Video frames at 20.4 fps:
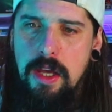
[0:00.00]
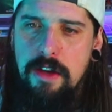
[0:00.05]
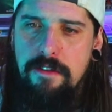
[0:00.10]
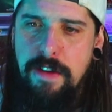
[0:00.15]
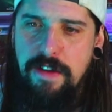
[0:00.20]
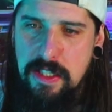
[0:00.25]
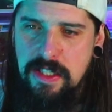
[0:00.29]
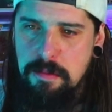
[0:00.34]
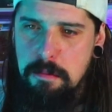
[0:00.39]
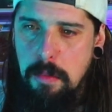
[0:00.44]

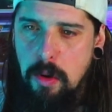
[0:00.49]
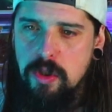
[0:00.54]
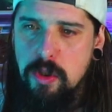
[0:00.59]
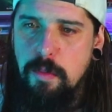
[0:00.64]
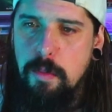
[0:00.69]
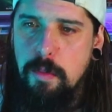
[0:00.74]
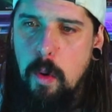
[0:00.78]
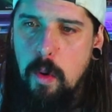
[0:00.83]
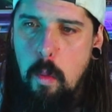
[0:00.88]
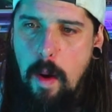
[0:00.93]
Fix
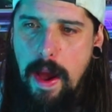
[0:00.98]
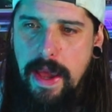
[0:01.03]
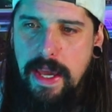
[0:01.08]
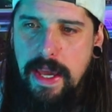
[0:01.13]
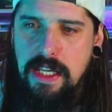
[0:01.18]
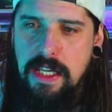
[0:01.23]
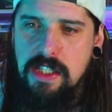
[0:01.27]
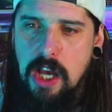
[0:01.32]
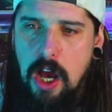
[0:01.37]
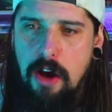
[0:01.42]
multiple
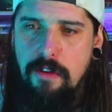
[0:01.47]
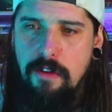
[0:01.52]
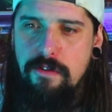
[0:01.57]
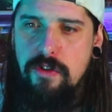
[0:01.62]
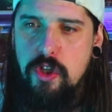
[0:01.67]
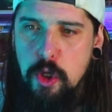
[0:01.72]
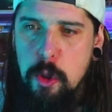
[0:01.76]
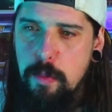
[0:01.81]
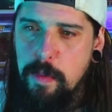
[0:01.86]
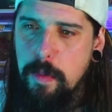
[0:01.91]
ways of
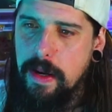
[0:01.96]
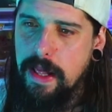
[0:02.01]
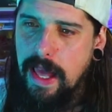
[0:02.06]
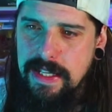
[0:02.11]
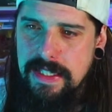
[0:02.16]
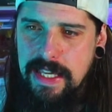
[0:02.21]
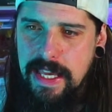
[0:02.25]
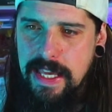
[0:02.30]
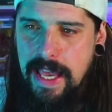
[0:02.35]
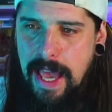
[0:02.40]

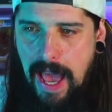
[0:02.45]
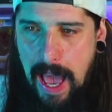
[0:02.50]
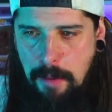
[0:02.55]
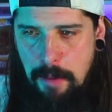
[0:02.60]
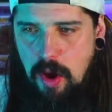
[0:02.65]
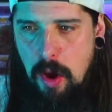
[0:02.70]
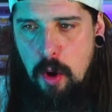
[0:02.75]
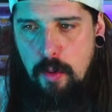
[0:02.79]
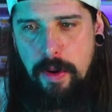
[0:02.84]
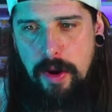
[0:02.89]
duplicating
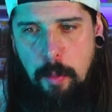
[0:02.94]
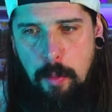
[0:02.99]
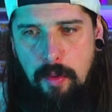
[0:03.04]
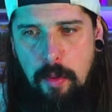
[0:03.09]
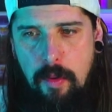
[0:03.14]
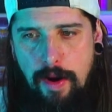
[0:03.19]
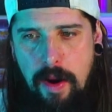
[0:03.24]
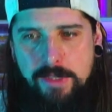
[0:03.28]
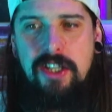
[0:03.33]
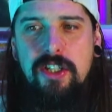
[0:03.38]
ammo in
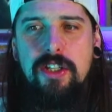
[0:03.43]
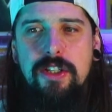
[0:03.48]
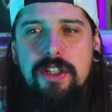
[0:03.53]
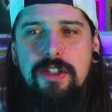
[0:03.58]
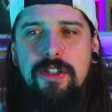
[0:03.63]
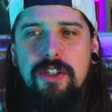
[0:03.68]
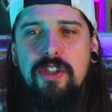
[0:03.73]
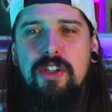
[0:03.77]
operations.